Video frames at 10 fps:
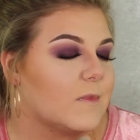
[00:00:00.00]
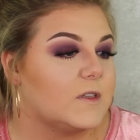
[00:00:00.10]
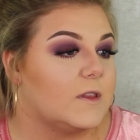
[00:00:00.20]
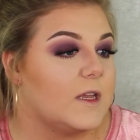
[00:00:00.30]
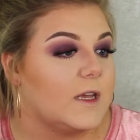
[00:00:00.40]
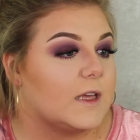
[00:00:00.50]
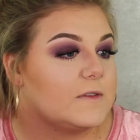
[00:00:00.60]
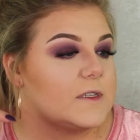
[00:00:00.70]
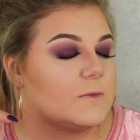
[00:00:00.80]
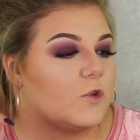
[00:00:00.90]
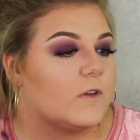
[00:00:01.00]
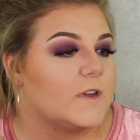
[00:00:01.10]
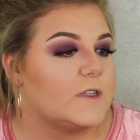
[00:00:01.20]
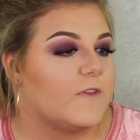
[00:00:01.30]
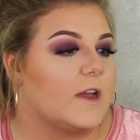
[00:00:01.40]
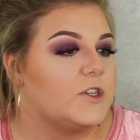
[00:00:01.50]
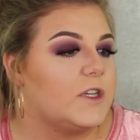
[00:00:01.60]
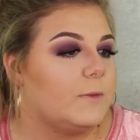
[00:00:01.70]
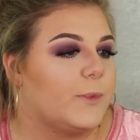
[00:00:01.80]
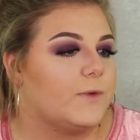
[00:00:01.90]
So then it gives us more of a defined
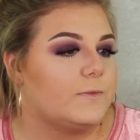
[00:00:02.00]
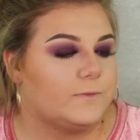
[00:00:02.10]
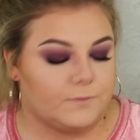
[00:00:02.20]
cheekbone.